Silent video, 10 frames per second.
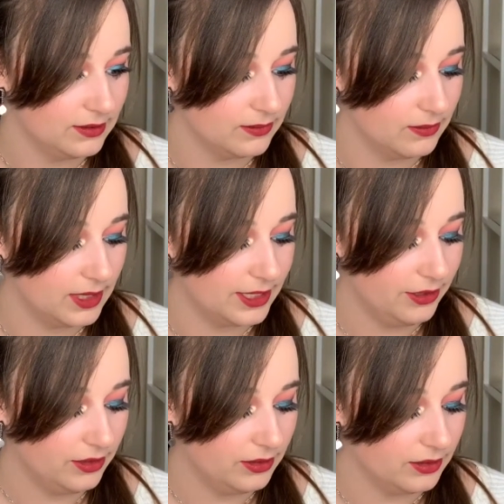Rot
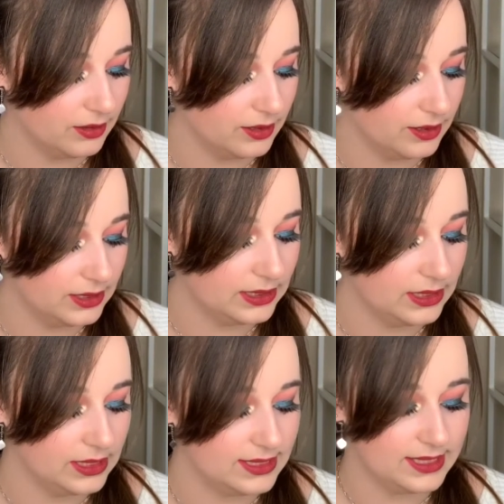Her,
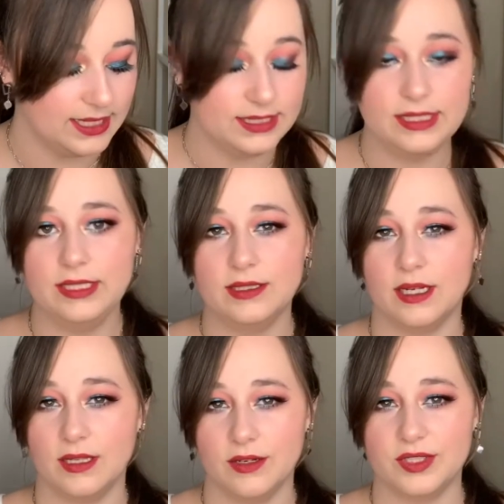is
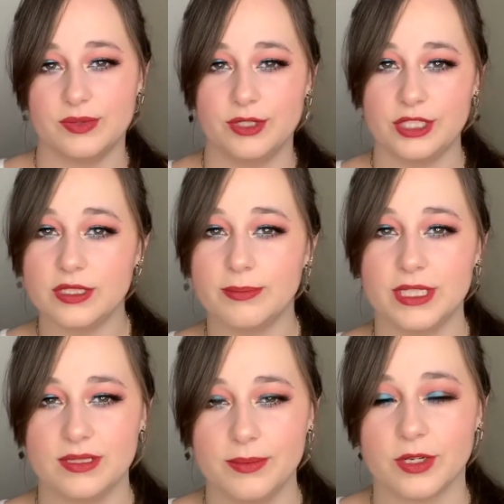$18, which is about
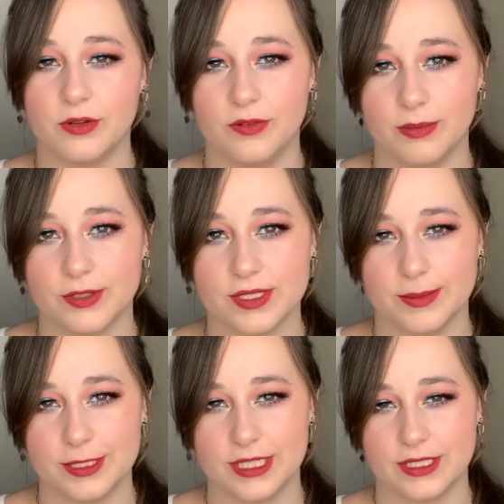typical for most
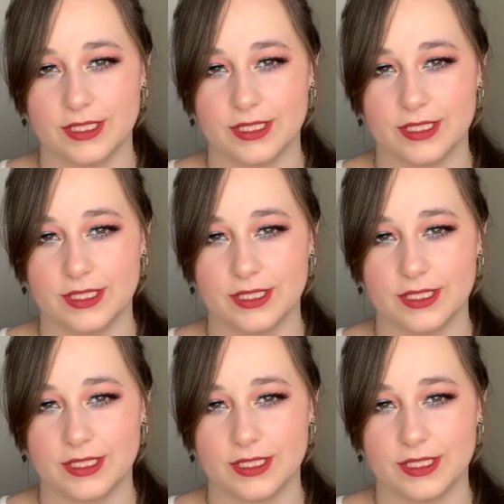lipsticks.